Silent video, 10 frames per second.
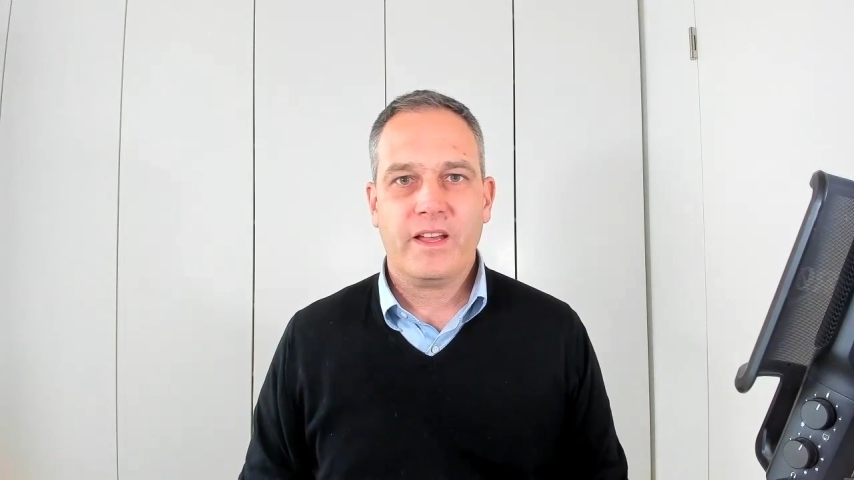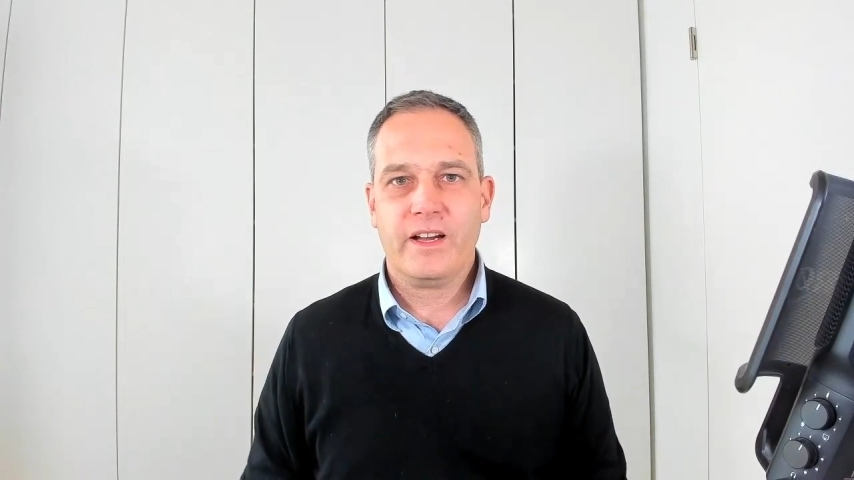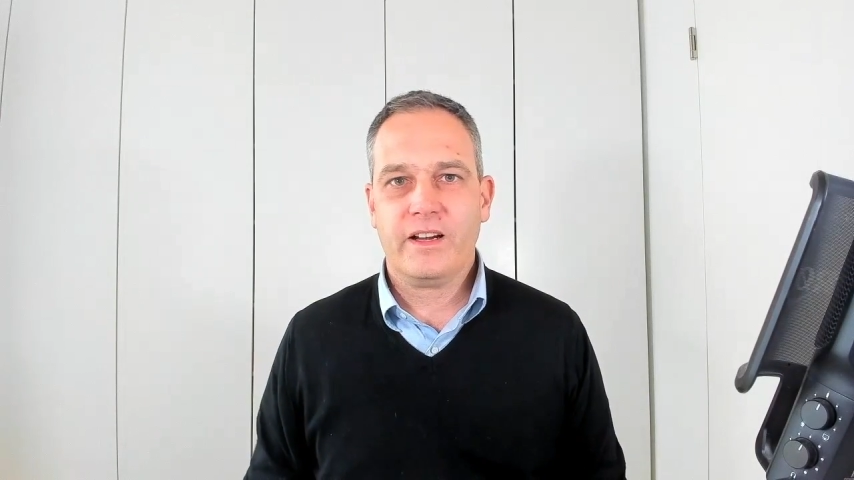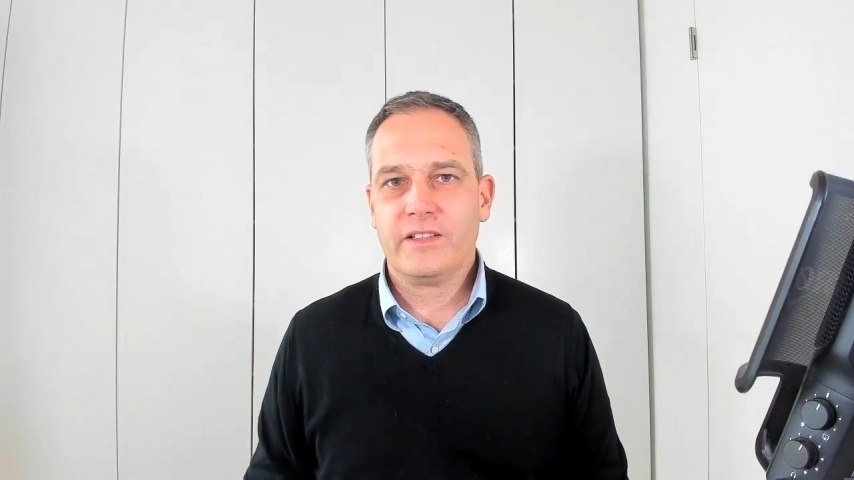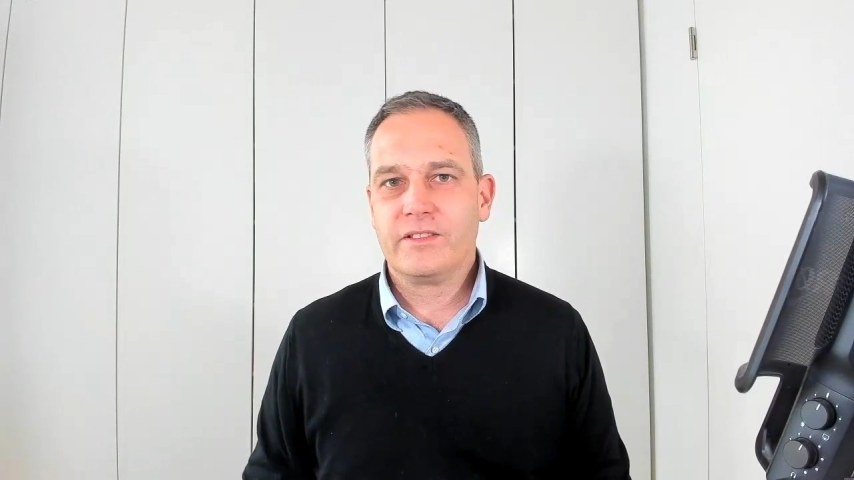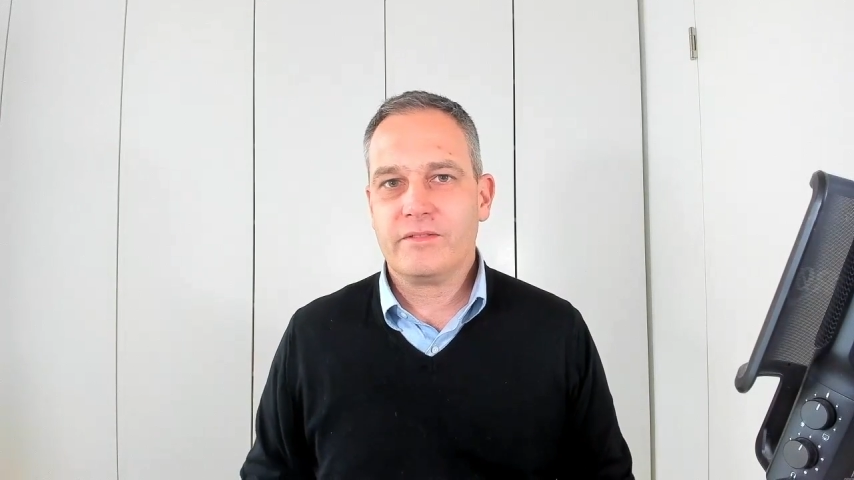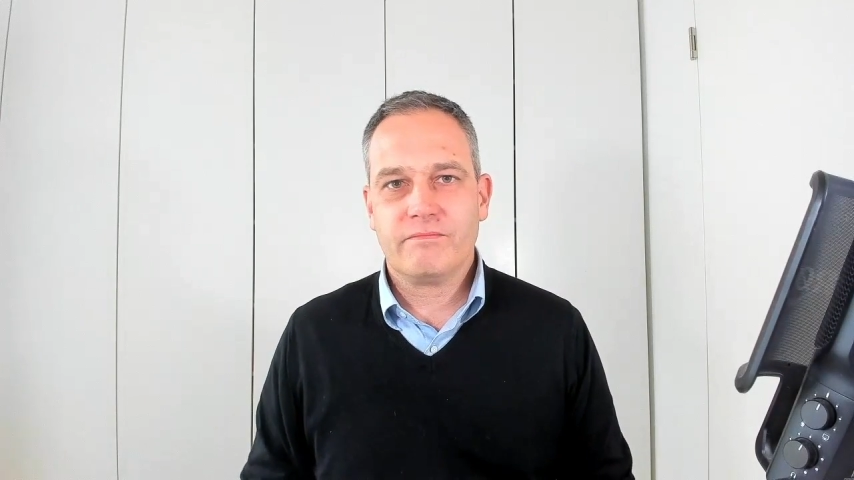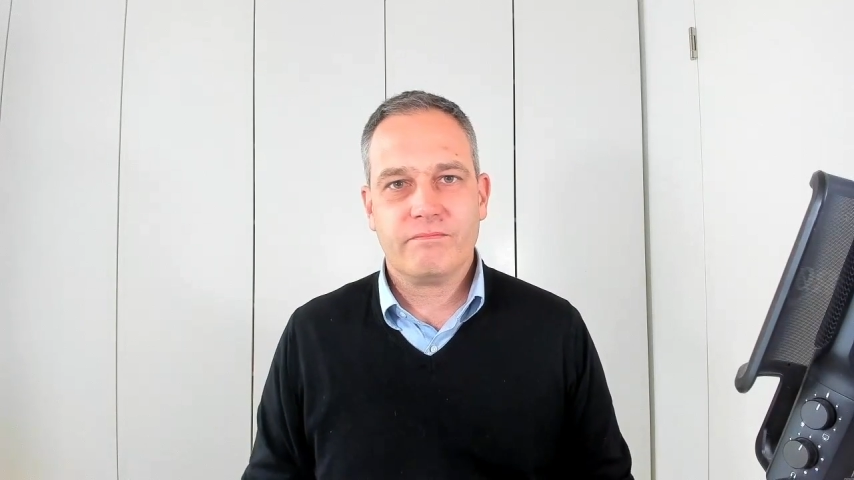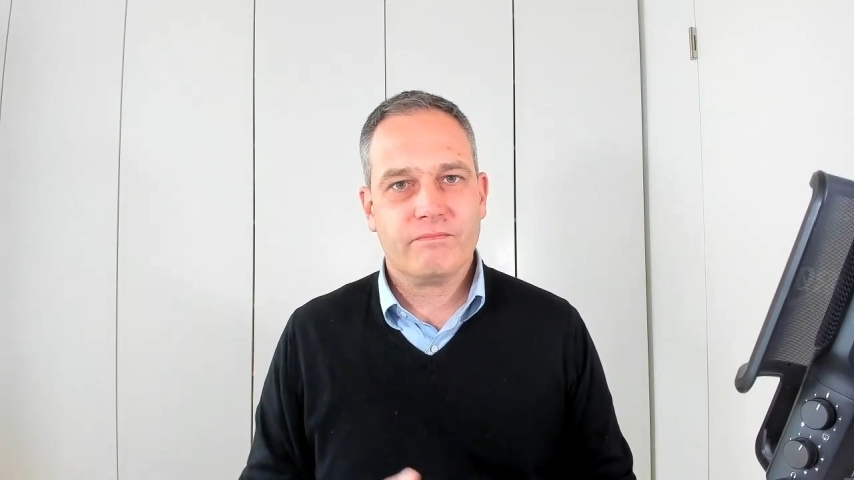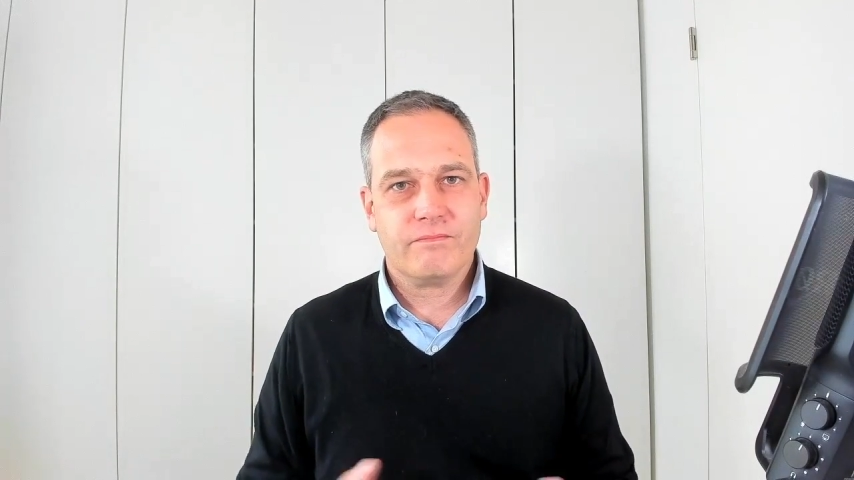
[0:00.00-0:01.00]
at
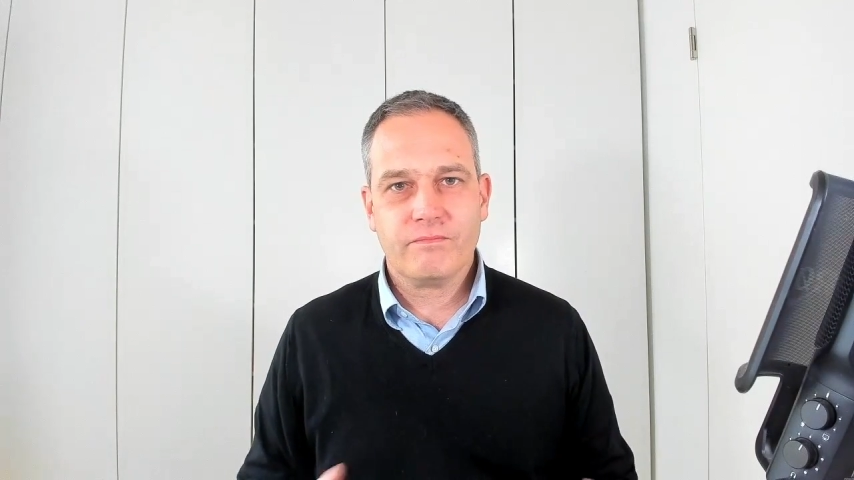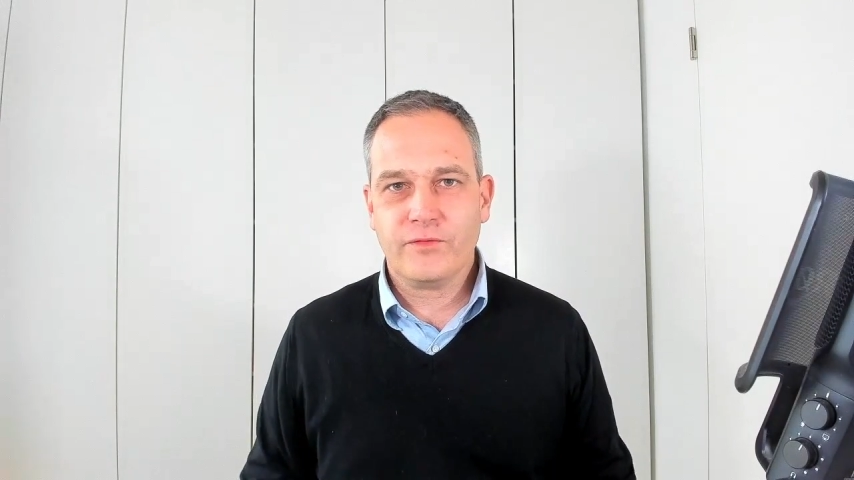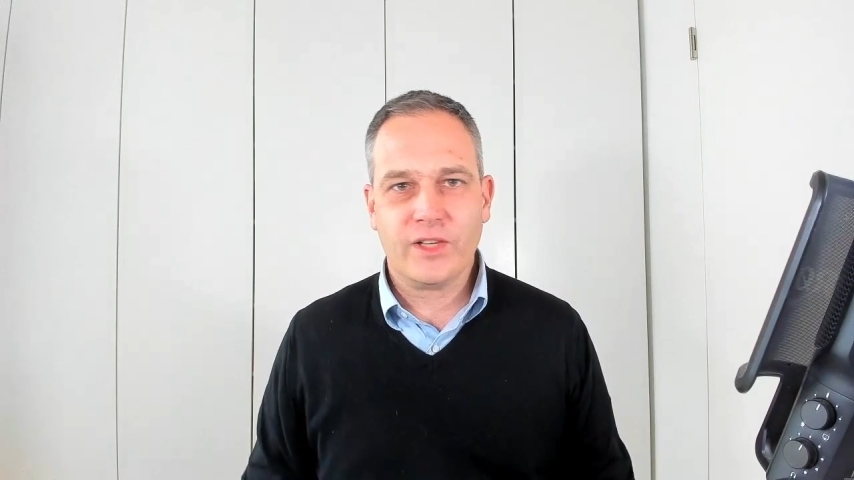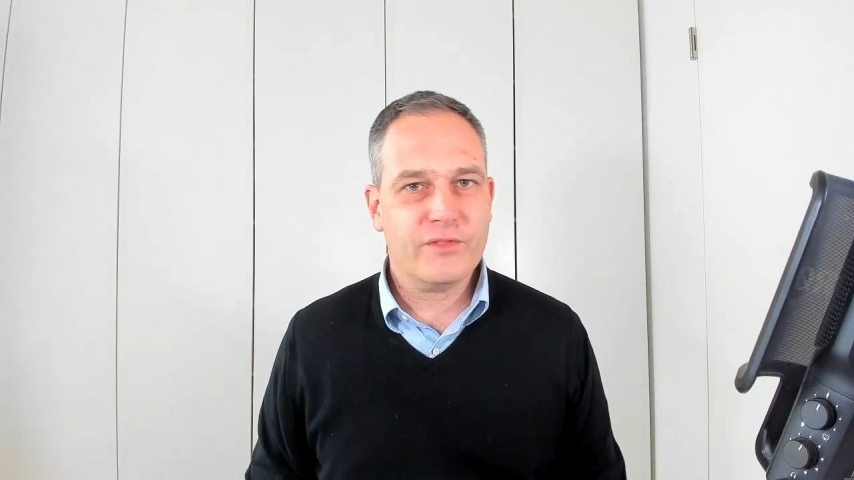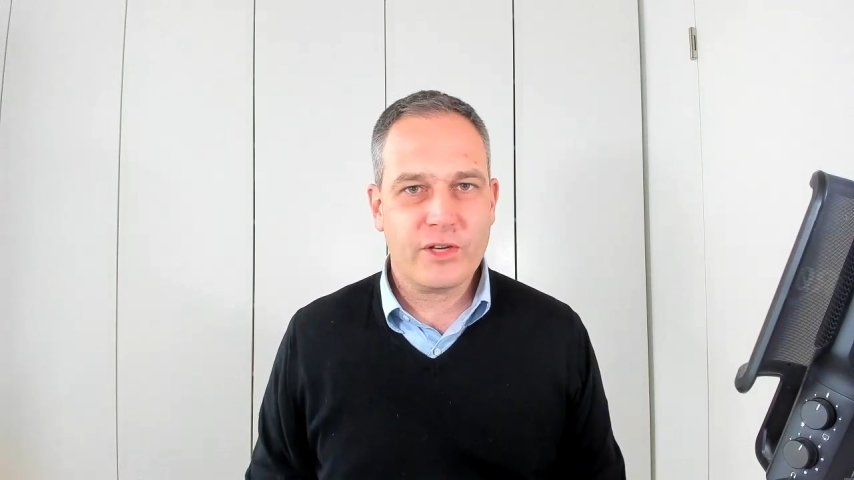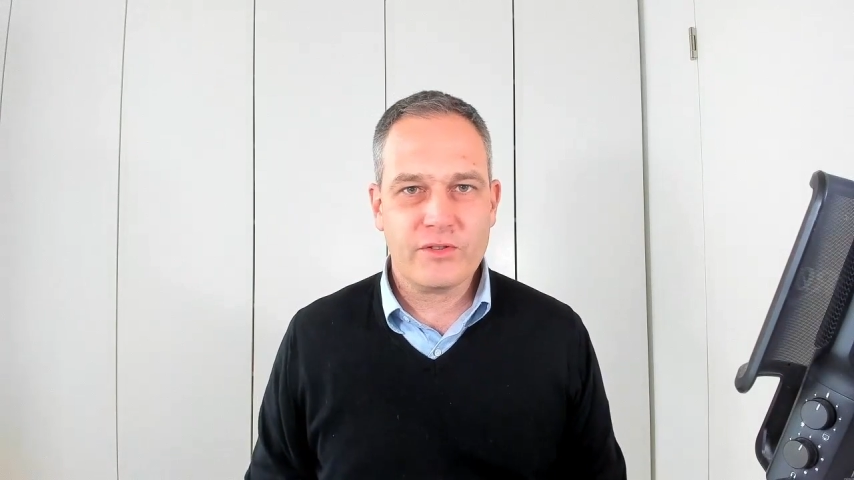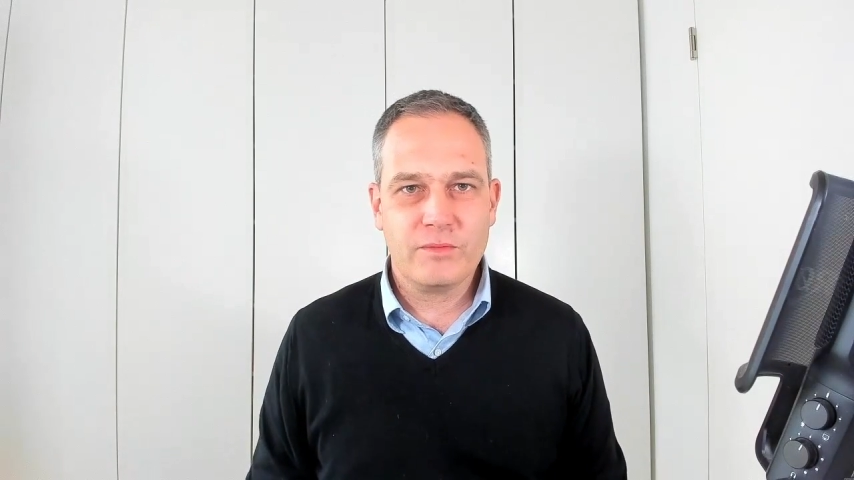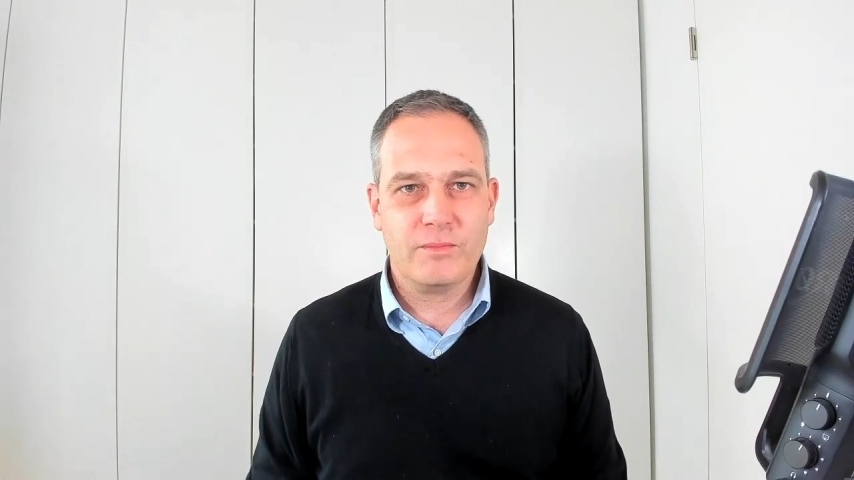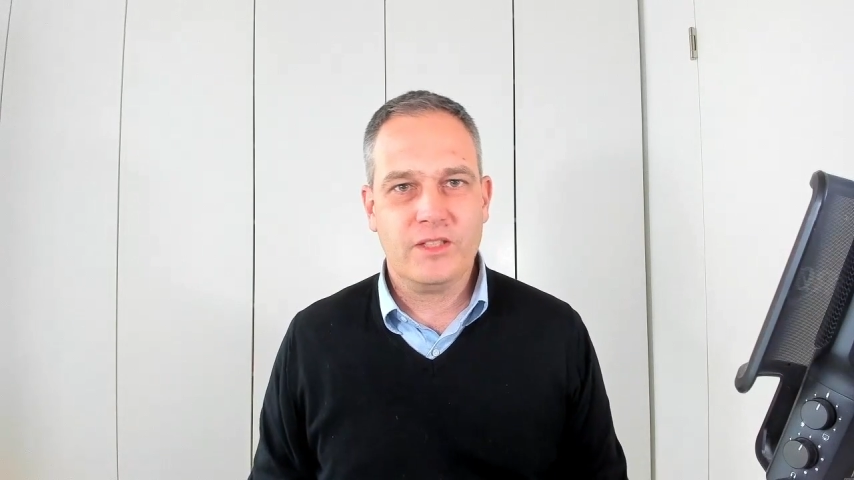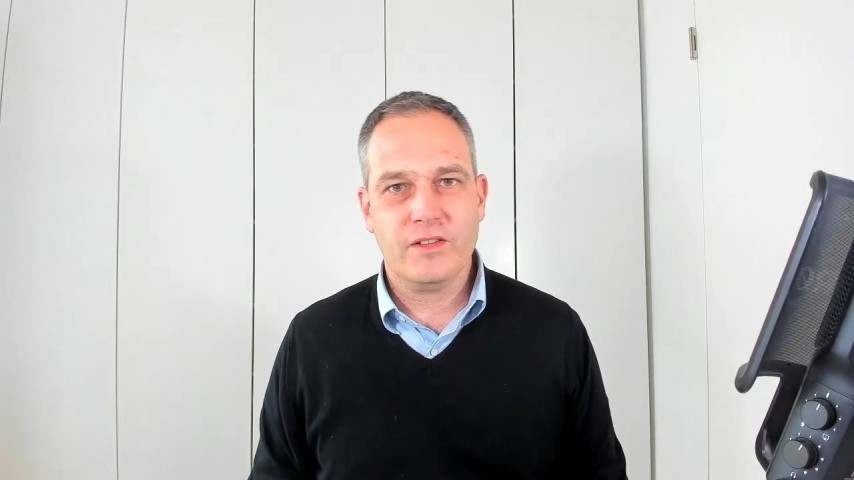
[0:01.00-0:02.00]

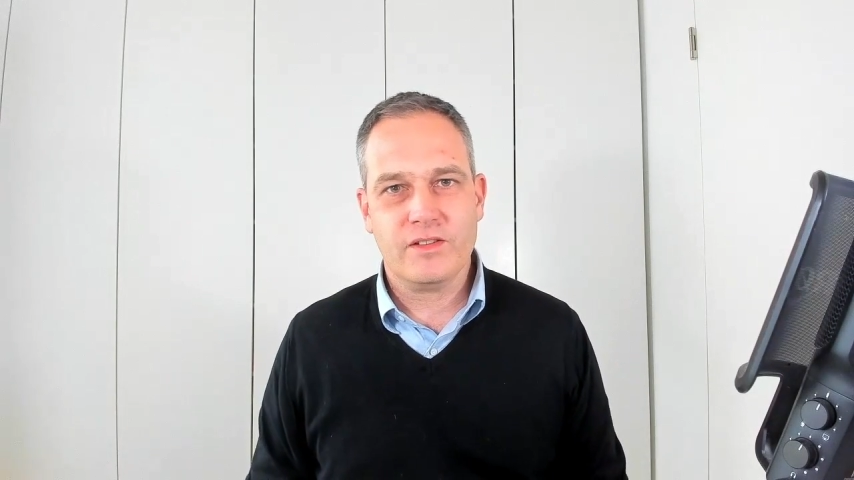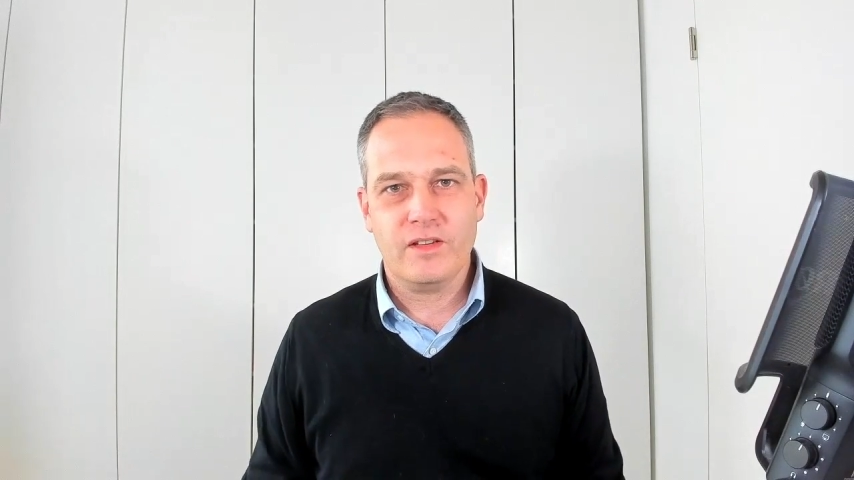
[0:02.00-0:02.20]
5,000 meters.